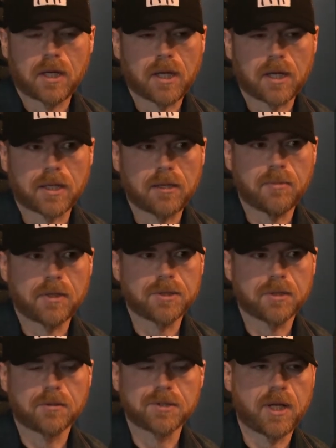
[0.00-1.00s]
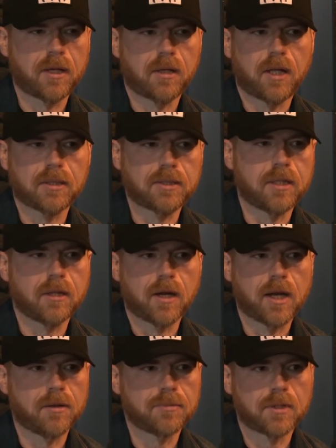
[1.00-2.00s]
I keep my sugars down to like 10
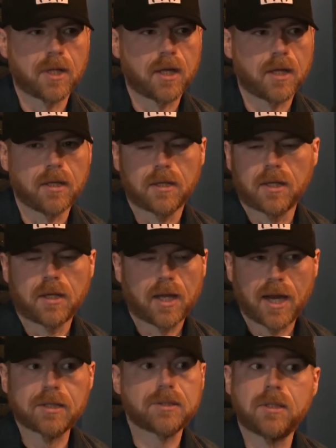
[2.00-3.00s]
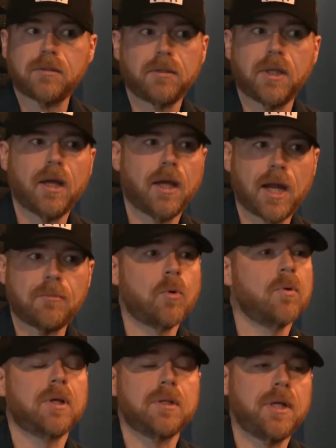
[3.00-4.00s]
grams a day, and I still do that, and I'm
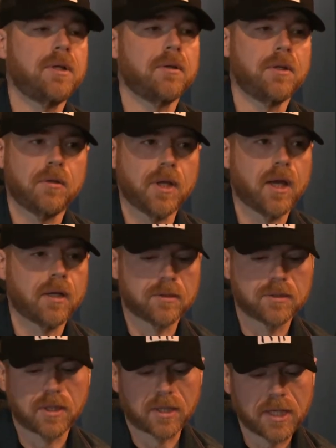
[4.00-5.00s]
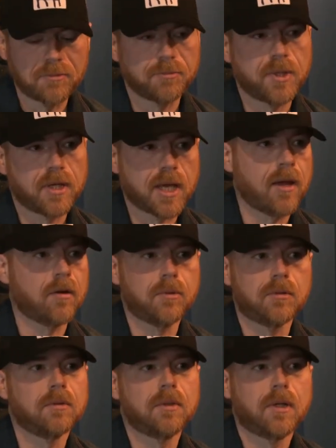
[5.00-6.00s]
going to mm-hmm. continue to do that because it keeps me accountable.